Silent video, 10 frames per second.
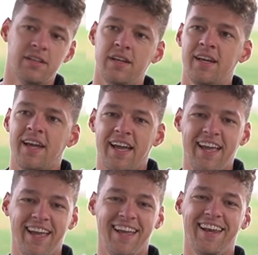
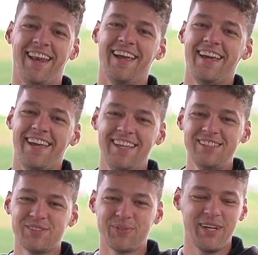And
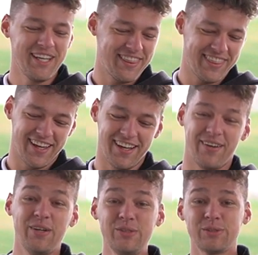he's with
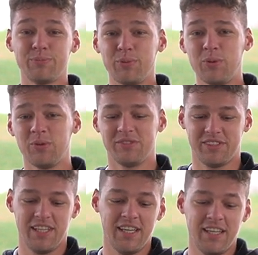Hoosier Bulls,
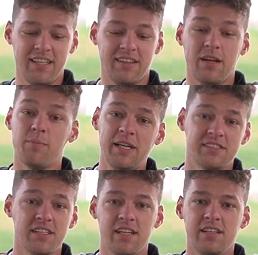and they're
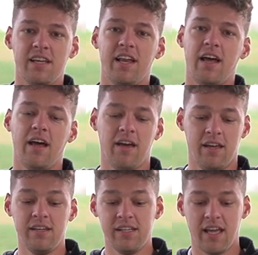based in
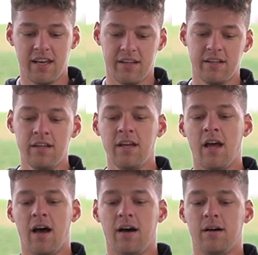Indiana.
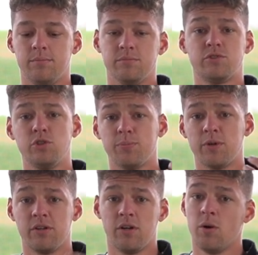
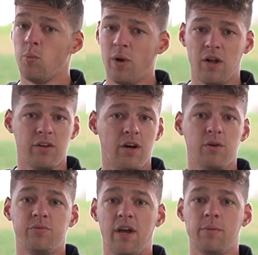Super
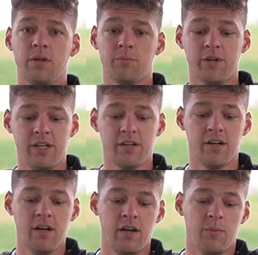well-known family
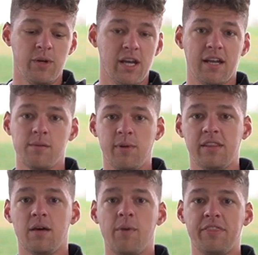breeder. We got to meet
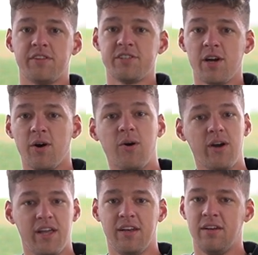them at the
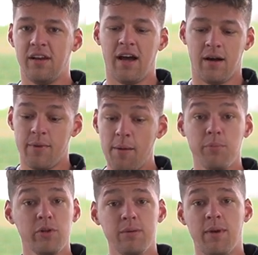show and at
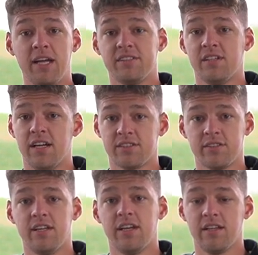Bully Mansion,
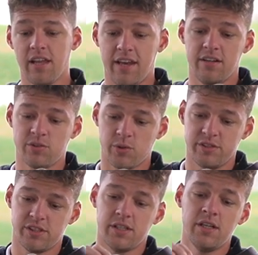actually, in Atlanta,
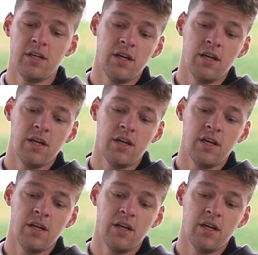Georgia.